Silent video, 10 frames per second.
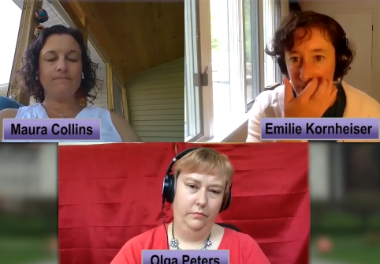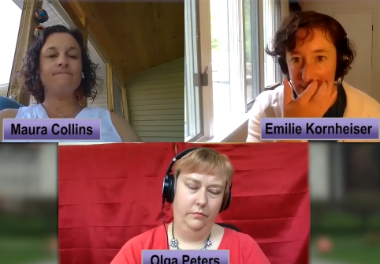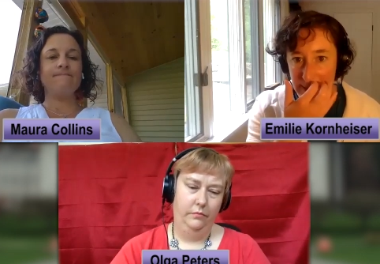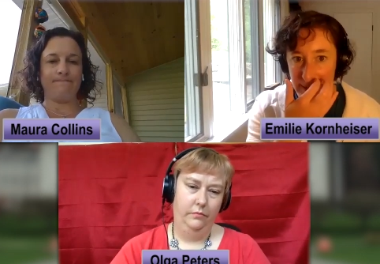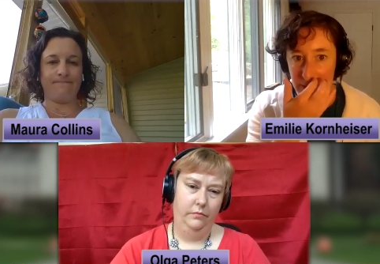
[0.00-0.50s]
Speaker 1: that
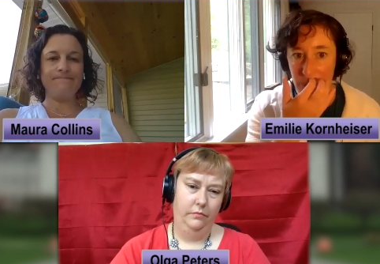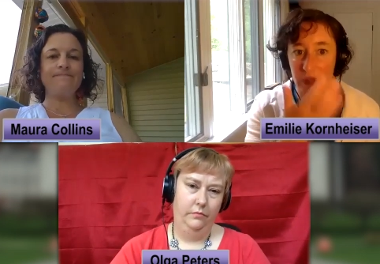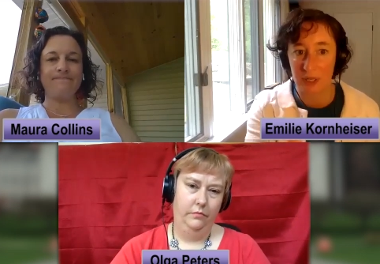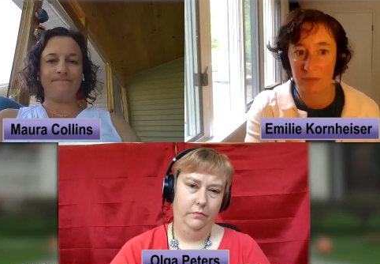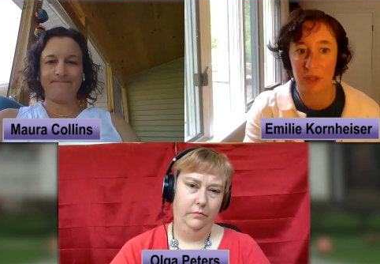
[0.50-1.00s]
didn't. So
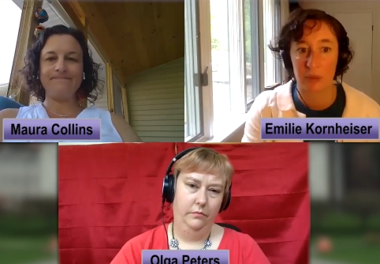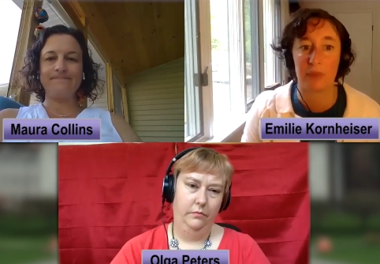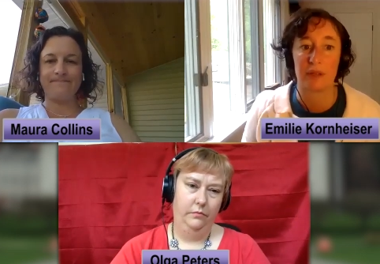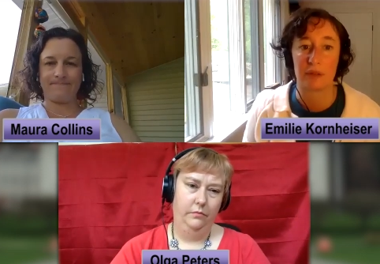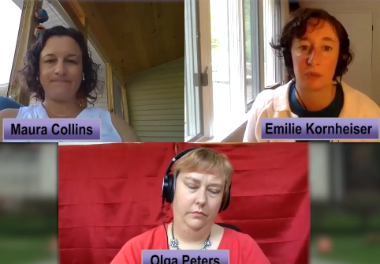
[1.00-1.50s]
one of them
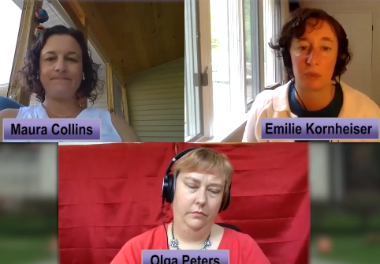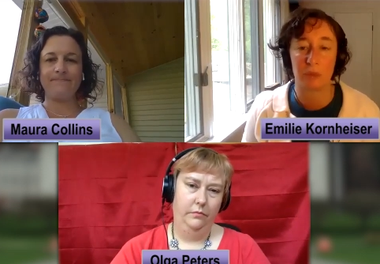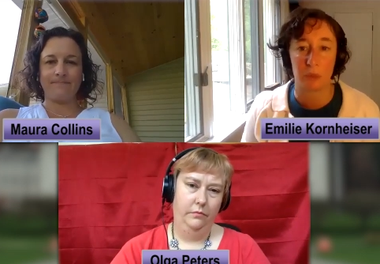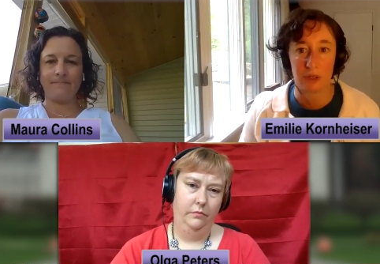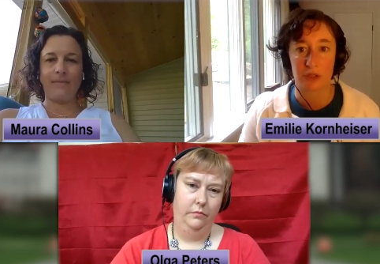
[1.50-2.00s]
is
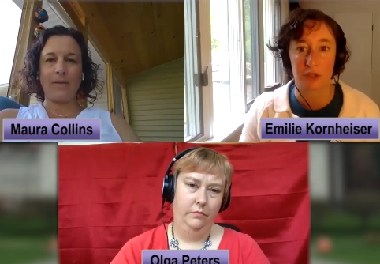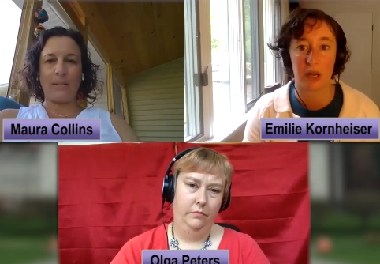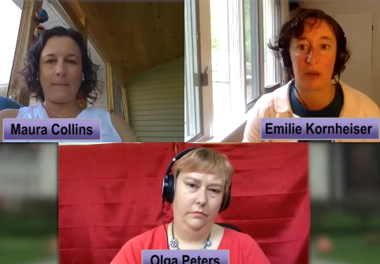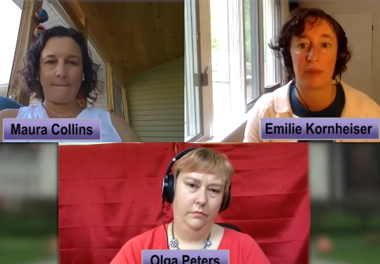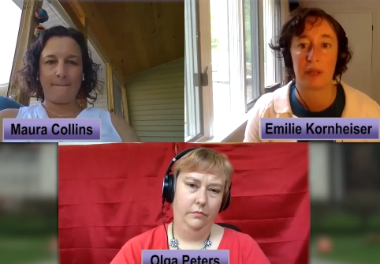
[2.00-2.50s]
what Maura
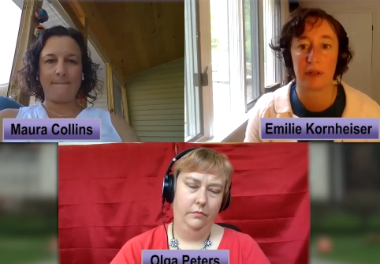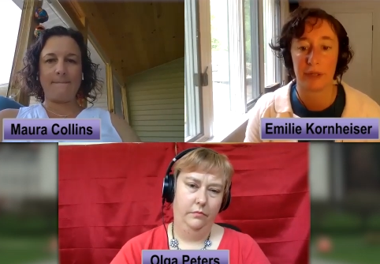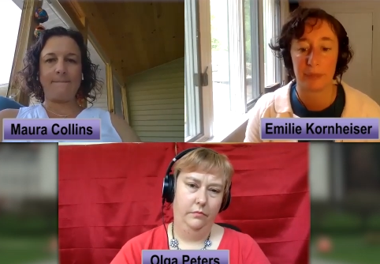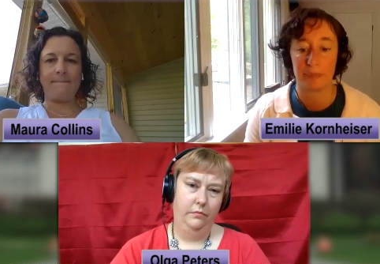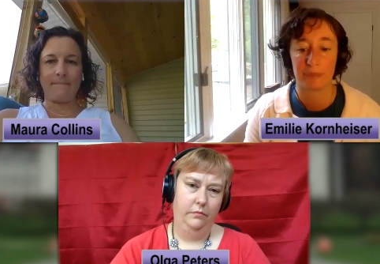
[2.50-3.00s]
described that
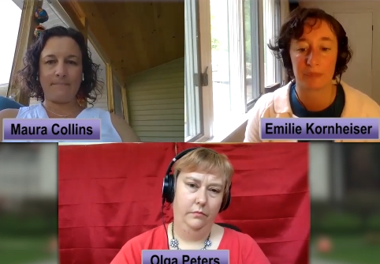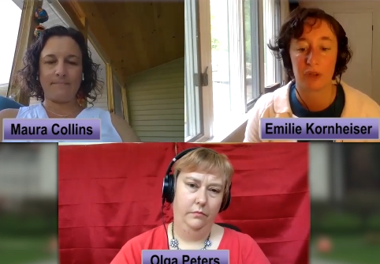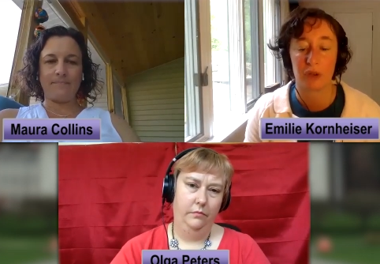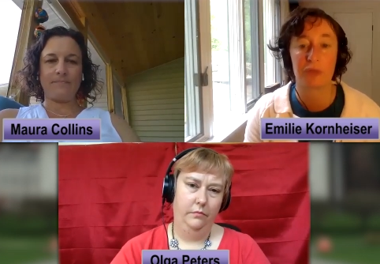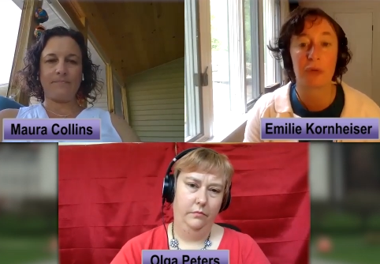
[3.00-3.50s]
um,
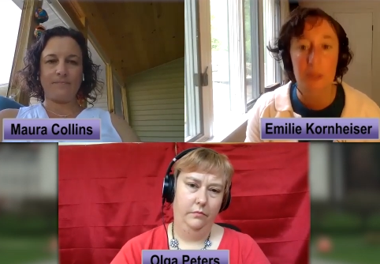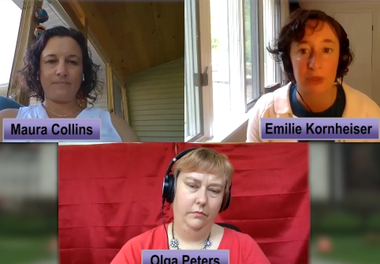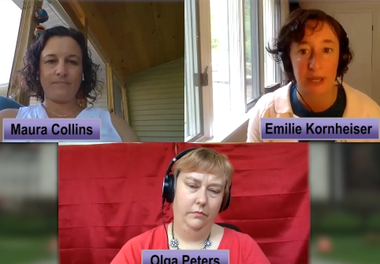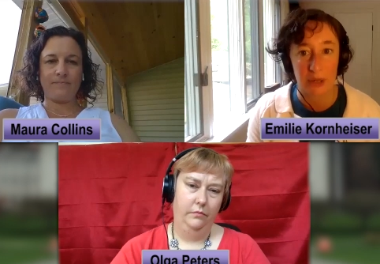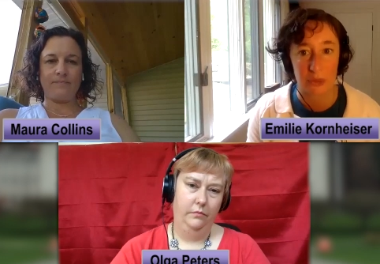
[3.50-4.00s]

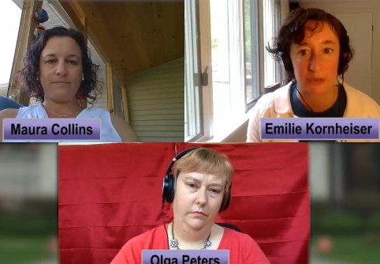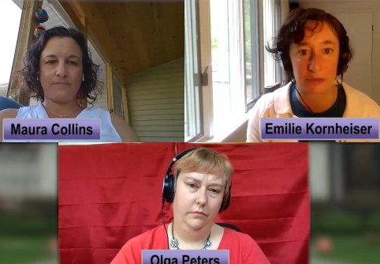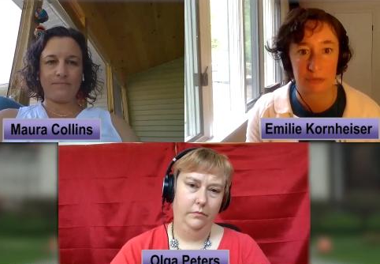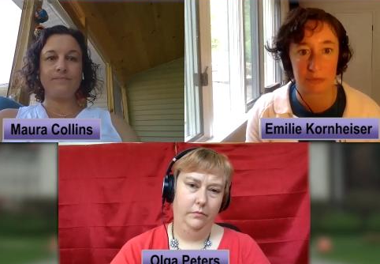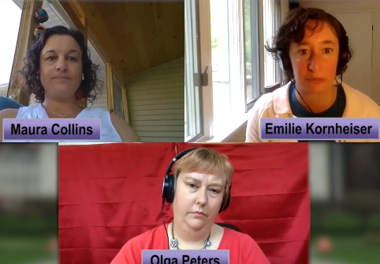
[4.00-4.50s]
affordable
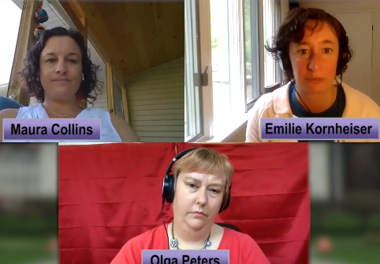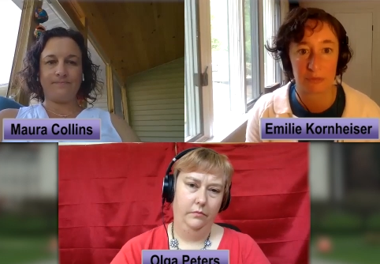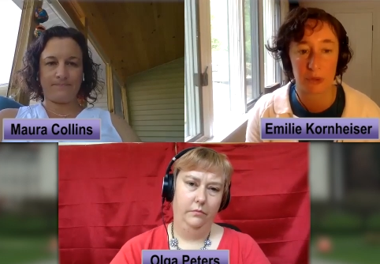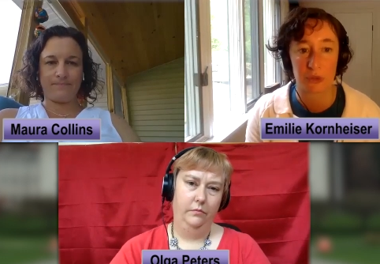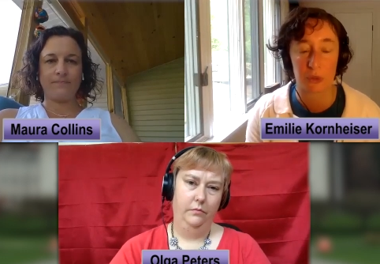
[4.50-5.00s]
housing
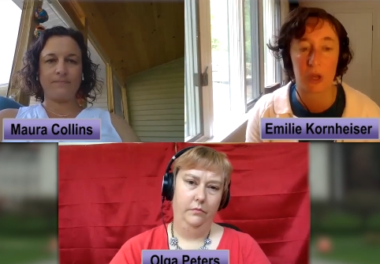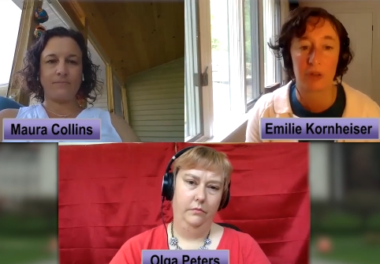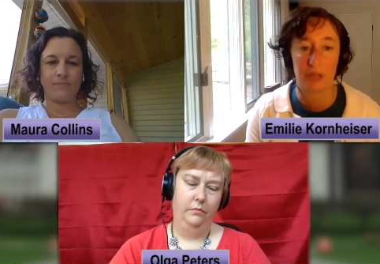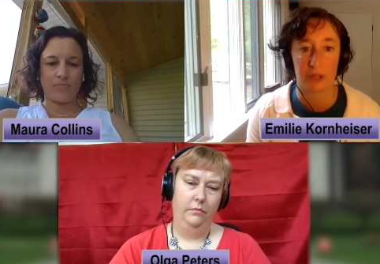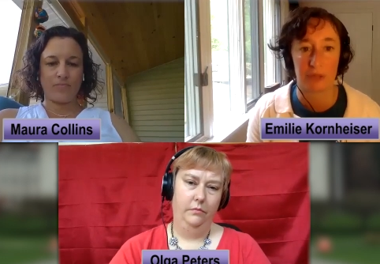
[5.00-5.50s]
folks who are
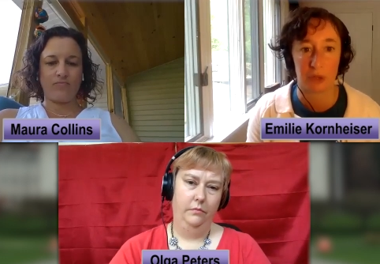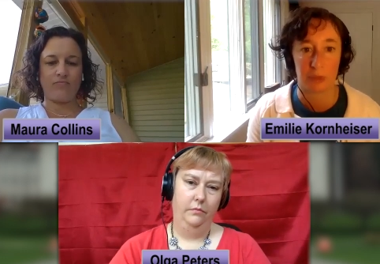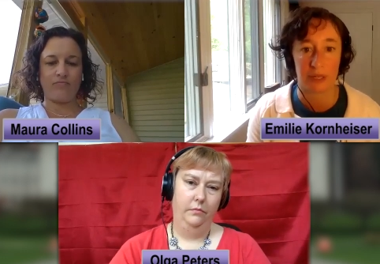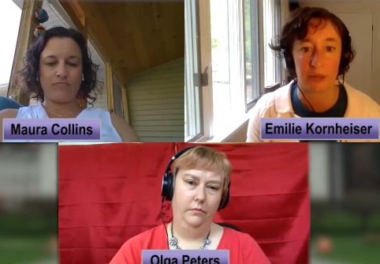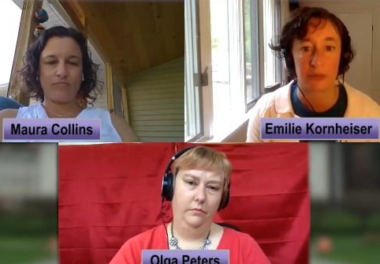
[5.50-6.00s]
already in
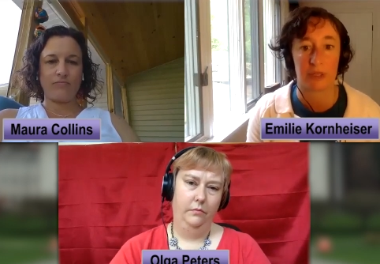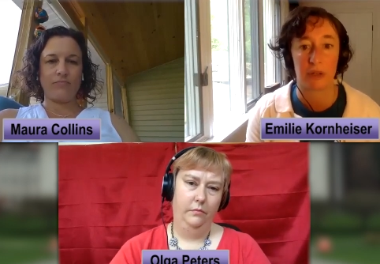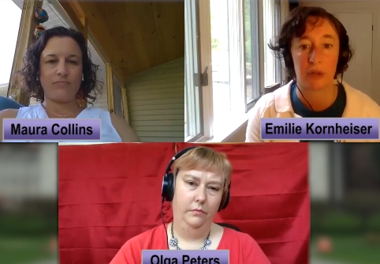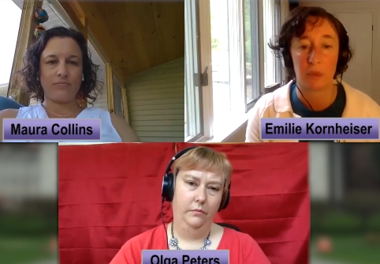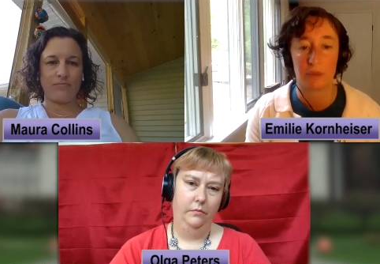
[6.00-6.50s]
affordable
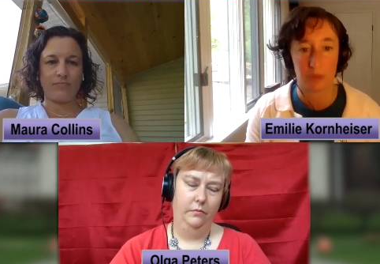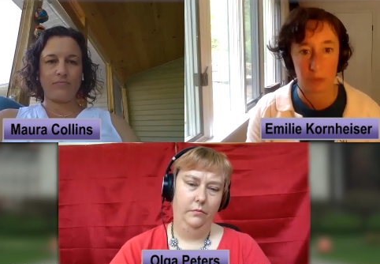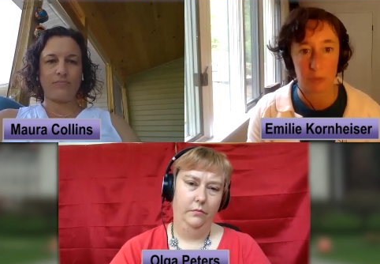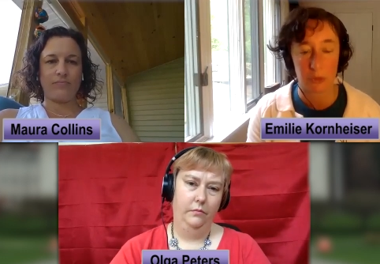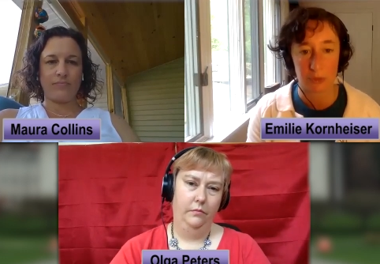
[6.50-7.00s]
housing were for
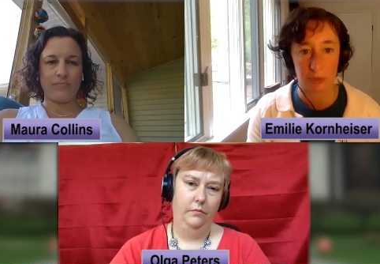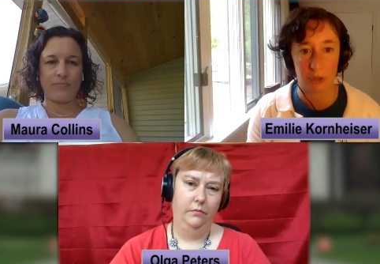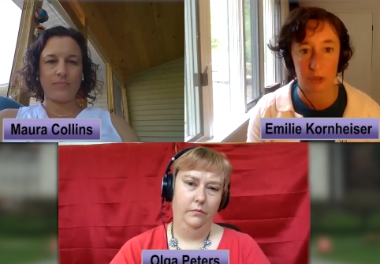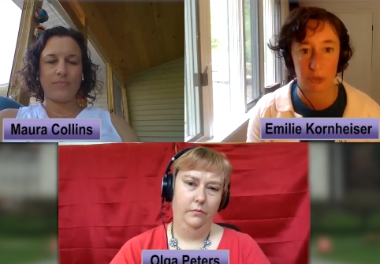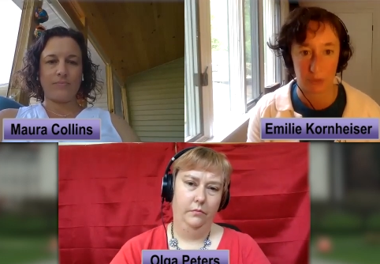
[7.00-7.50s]
the most
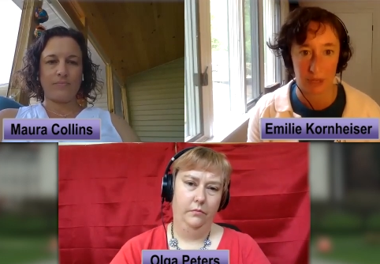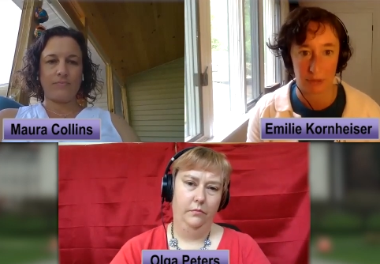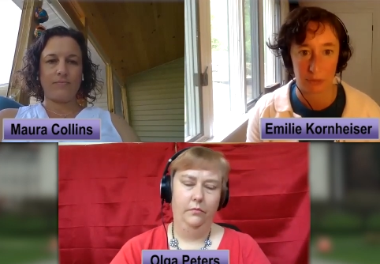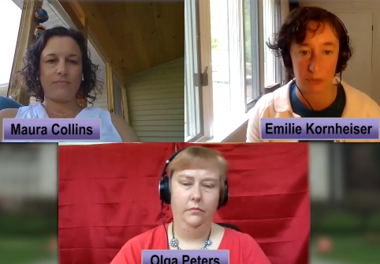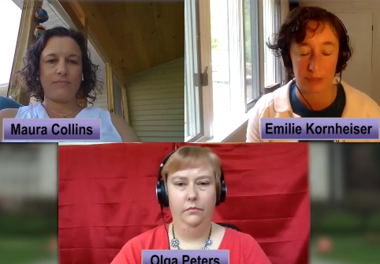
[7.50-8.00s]
part okay
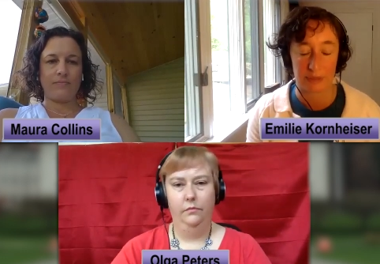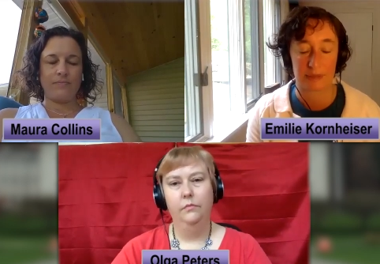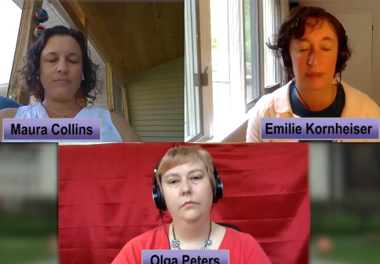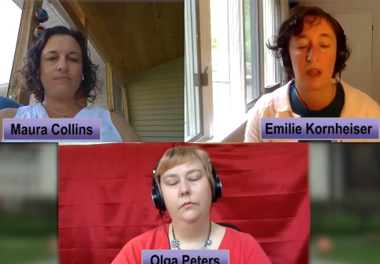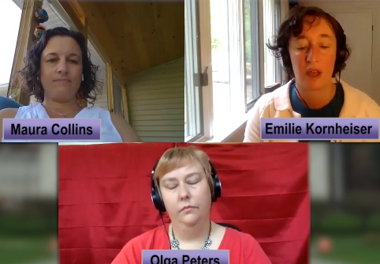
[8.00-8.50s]
through this.